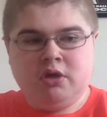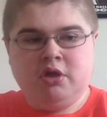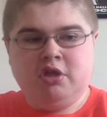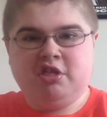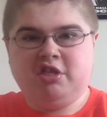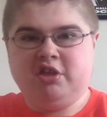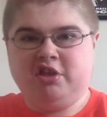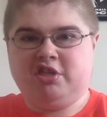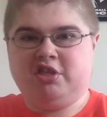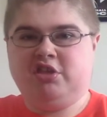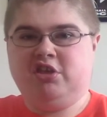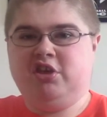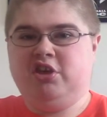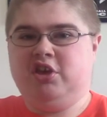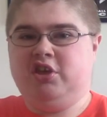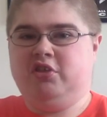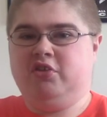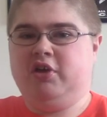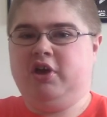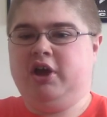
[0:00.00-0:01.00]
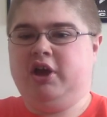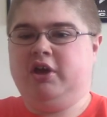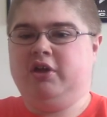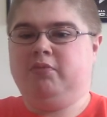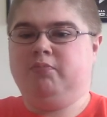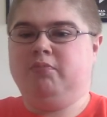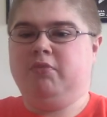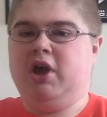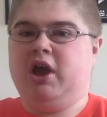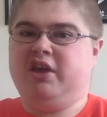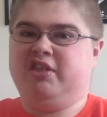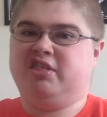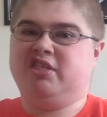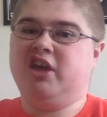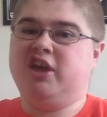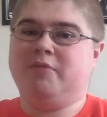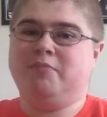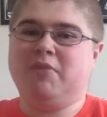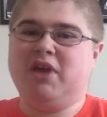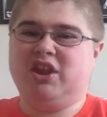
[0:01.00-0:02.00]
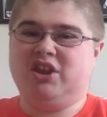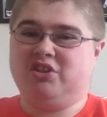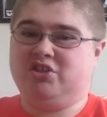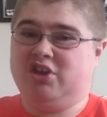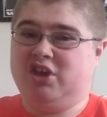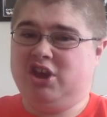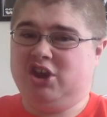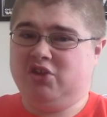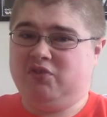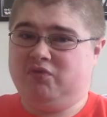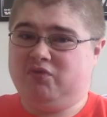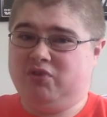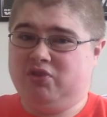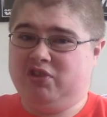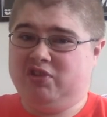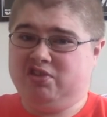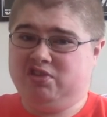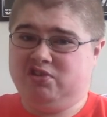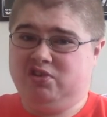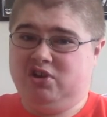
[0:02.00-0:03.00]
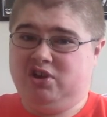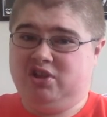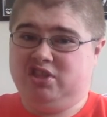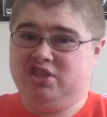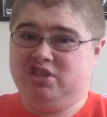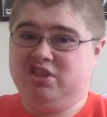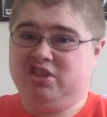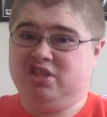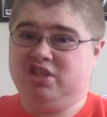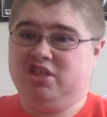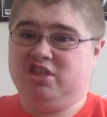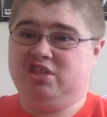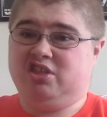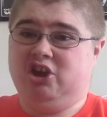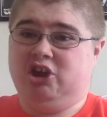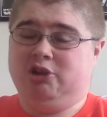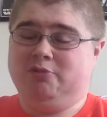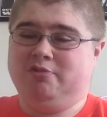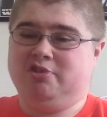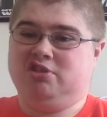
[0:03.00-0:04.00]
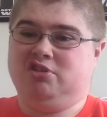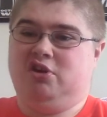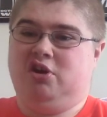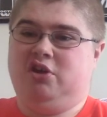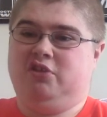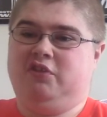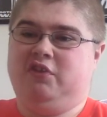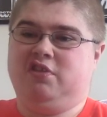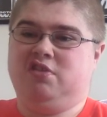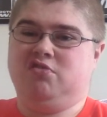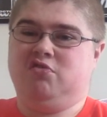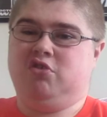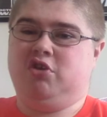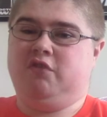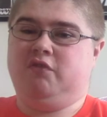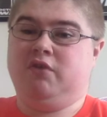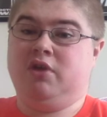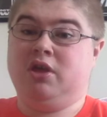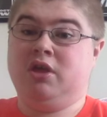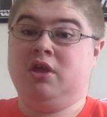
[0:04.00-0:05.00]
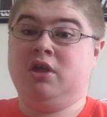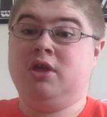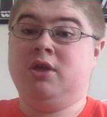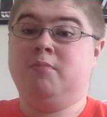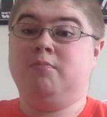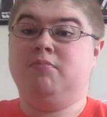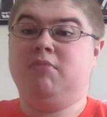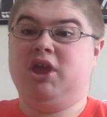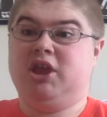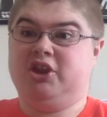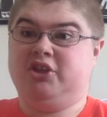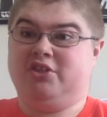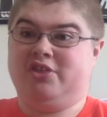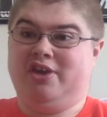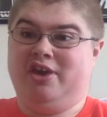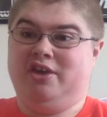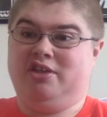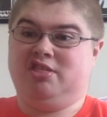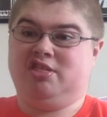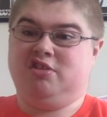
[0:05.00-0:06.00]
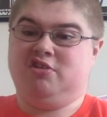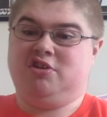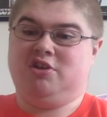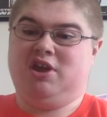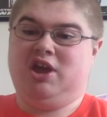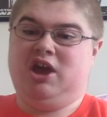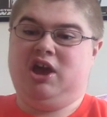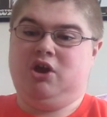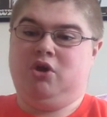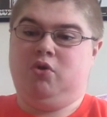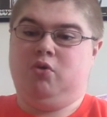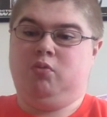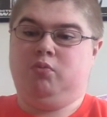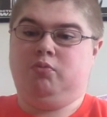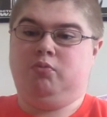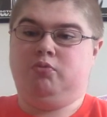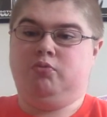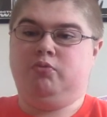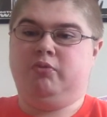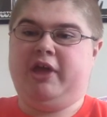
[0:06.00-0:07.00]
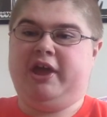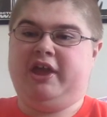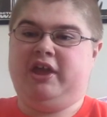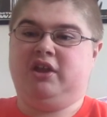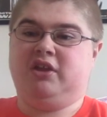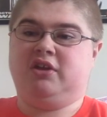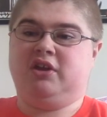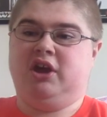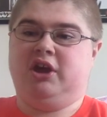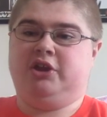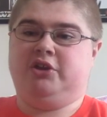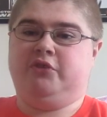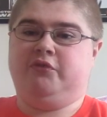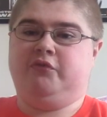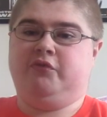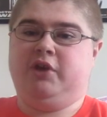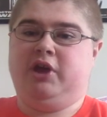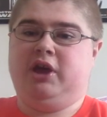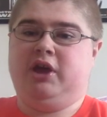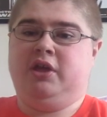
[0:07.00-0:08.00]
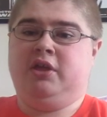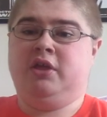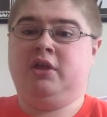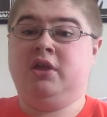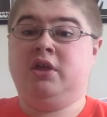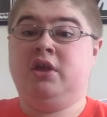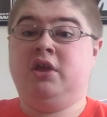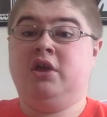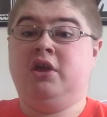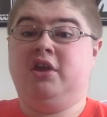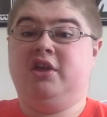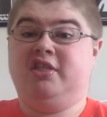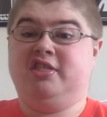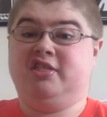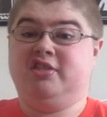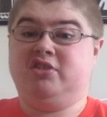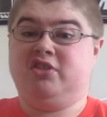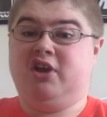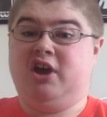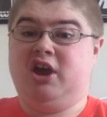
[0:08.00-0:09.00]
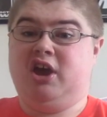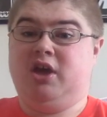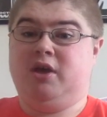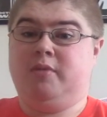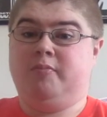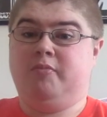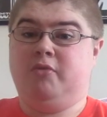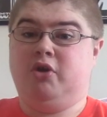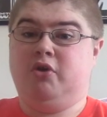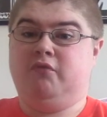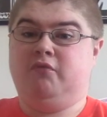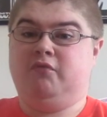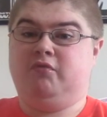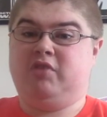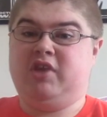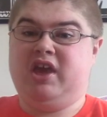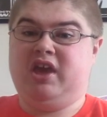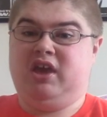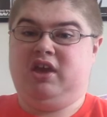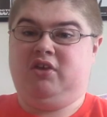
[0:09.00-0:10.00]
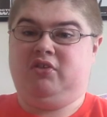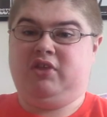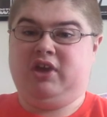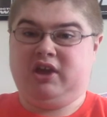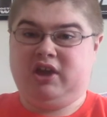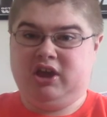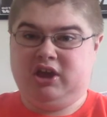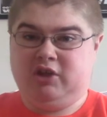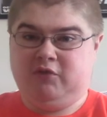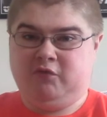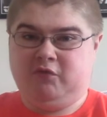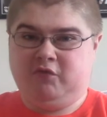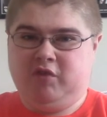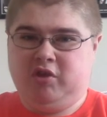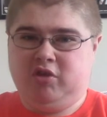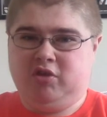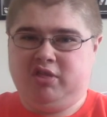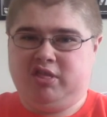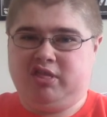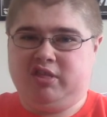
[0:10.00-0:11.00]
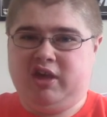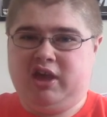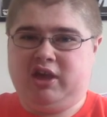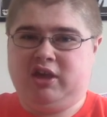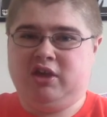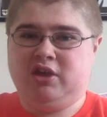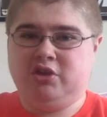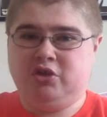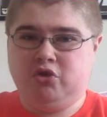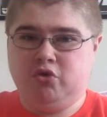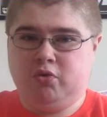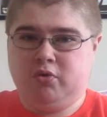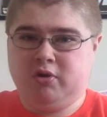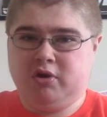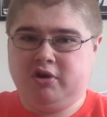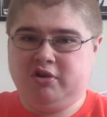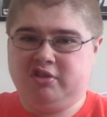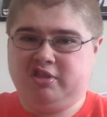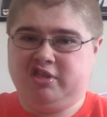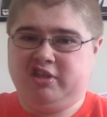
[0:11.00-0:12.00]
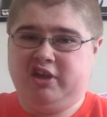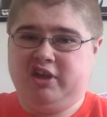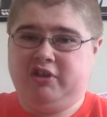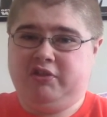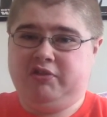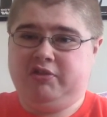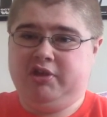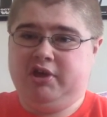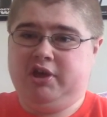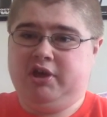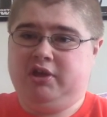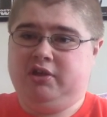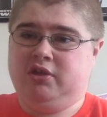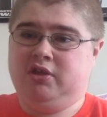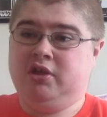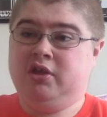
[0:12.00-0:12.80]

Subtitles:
say meditative for this song because this is kind of a song that sort of meditates on how night kind of is a time of day that kind of feels like yours, and